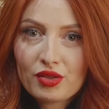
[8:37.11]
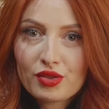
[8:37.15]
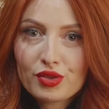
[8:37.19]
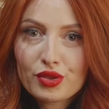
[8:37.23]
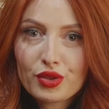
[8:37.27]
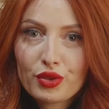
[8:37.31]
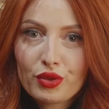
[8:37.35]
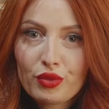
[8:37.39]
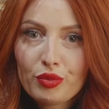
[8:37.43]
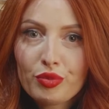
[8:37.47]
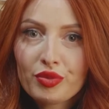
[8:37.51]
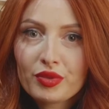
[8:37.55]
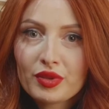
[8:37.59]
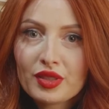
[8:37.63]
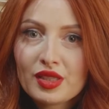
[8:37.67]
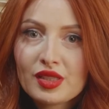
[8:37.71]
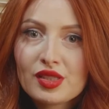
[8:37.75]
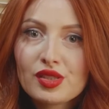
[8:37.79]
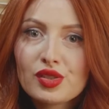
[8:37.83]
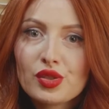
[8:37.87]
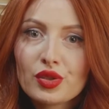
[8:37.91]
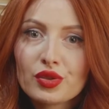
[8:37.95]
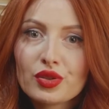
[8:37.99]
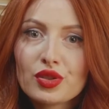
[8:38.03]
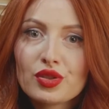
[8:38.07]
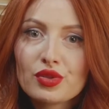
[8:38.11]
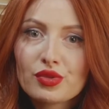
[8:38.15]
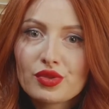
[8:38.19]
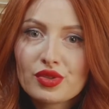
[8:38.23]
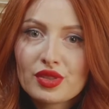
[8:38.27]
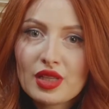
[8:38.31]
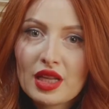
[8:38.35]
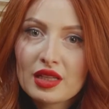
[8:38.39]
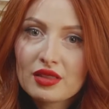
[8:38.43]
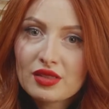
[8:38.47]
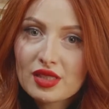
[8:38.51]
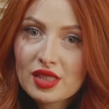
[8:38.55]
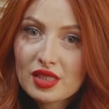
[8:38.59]
So please don't use
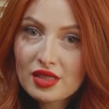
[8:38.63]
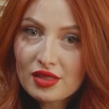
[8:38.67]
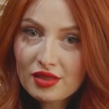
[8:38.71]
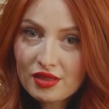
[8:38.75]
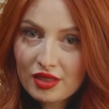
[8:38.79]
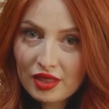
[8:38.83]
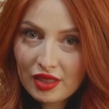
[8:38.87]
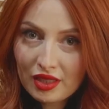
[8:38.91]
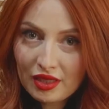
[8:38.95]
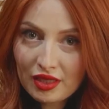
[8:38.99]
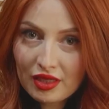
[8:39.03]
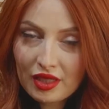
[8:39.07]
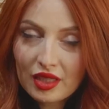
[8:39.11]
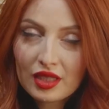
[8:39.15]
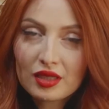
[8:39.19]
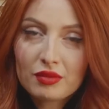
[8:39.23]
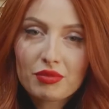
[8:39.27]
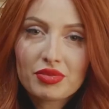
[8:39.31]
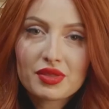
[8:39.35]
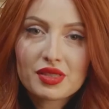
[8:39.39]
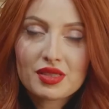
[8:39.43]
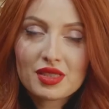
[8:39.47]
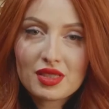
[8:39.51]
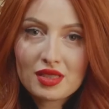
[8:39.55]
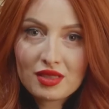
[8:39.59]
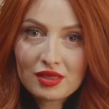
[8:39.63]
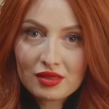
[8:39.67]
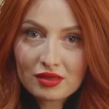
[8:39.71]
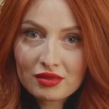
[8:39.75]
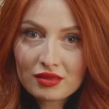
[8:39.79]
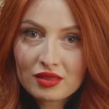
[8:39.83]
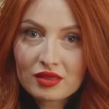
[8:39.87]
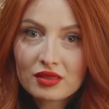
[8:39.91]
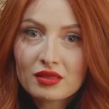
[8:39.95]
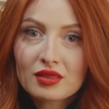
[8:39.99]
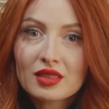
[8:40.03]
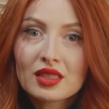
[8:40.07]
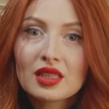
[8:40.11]
that technique, in
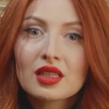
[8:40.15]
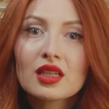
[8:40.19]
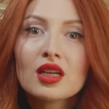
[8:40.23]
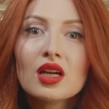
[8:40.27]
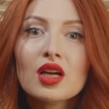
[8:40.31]
particularly